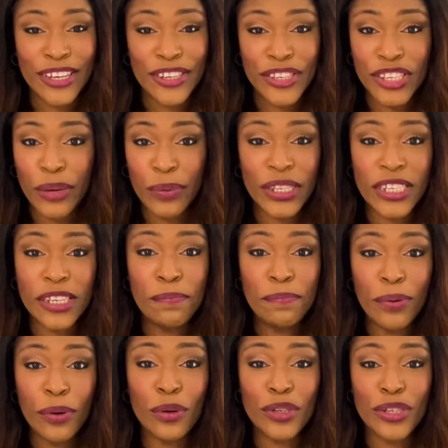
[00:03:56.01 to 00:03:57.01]
so it's
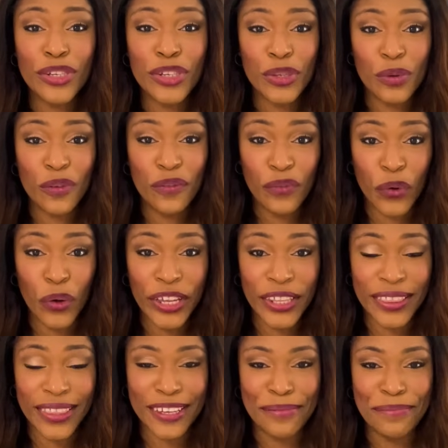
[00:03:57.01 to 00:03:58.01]
important to
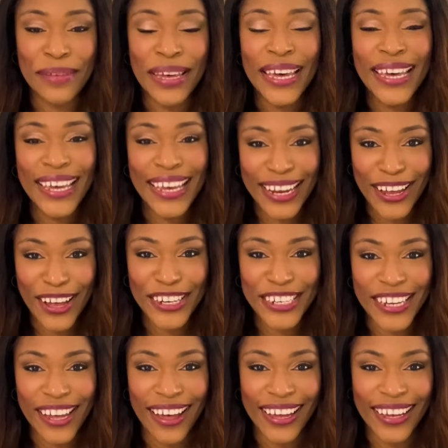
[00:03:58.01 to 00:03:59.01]
avoid them in our
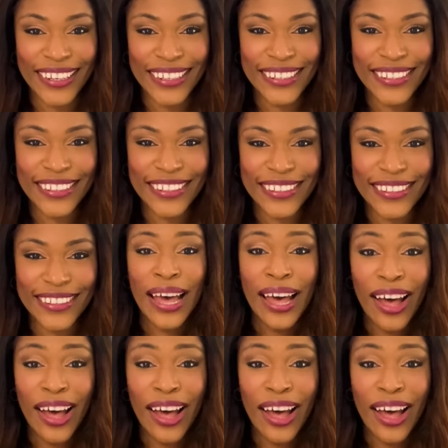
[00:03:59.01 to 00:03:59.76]
diets.